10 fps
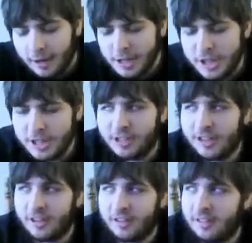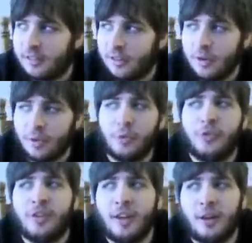addition to the 2
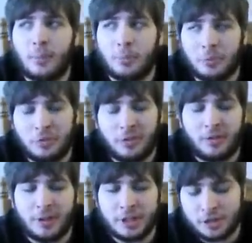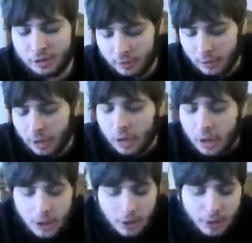through 10 numbers of each suit,
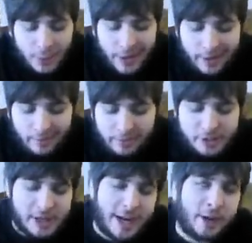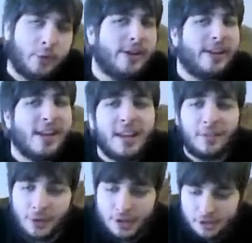you have the Jack, Queen, King
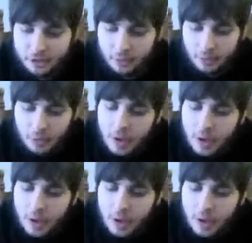of each suit.